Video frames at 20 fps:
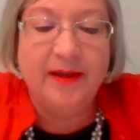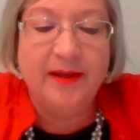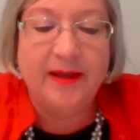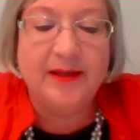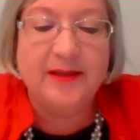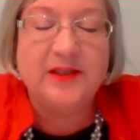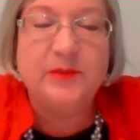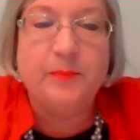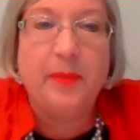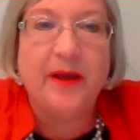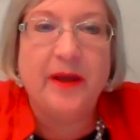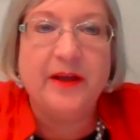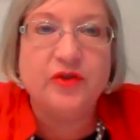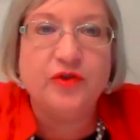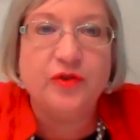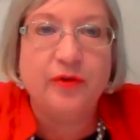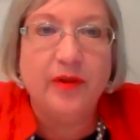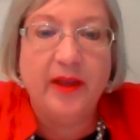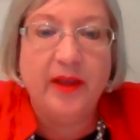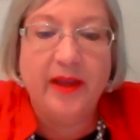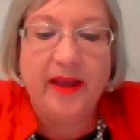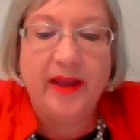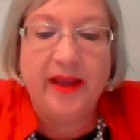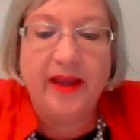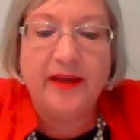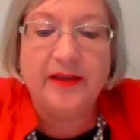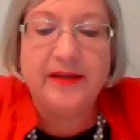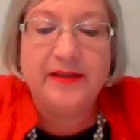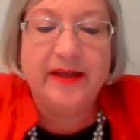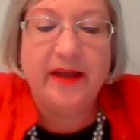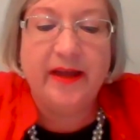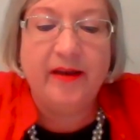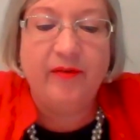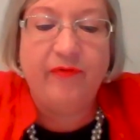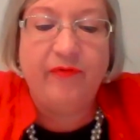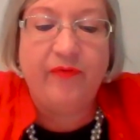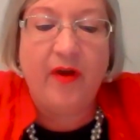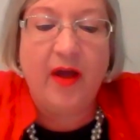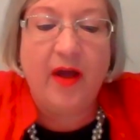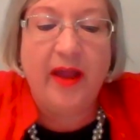especially in
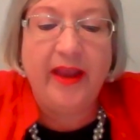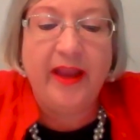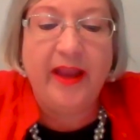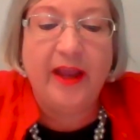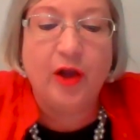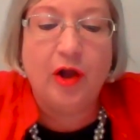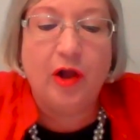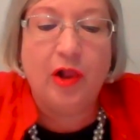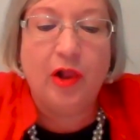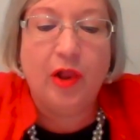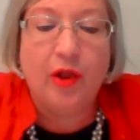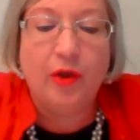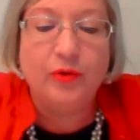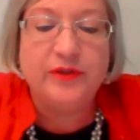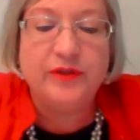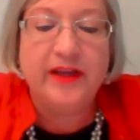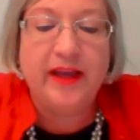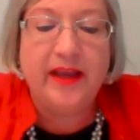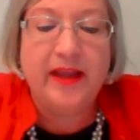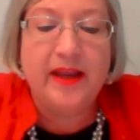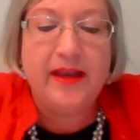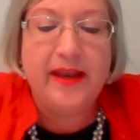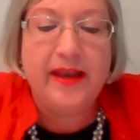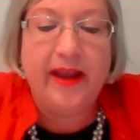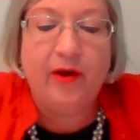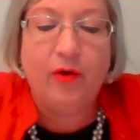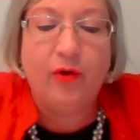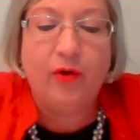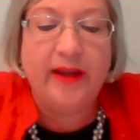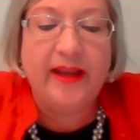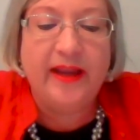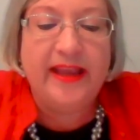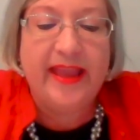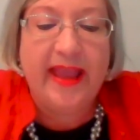identifying and closing and narrowing